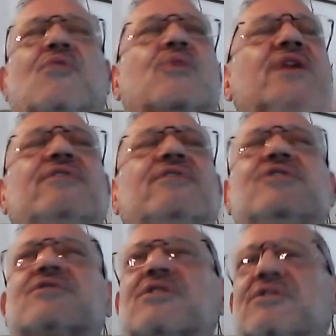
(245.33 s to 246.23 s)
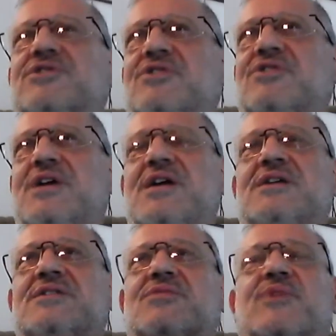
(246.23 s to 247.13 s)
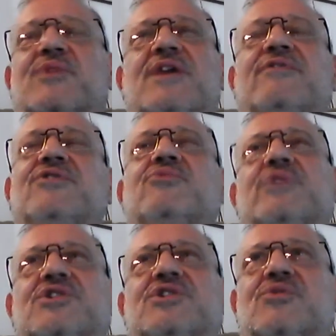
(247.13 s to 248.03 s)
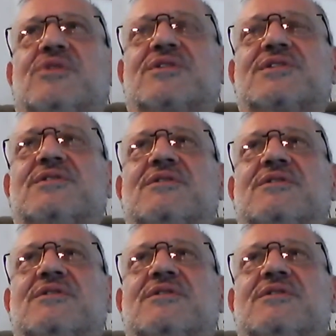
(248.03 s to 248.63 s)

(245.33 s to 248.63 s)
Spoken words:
whatever your culture is, whatever your rituals,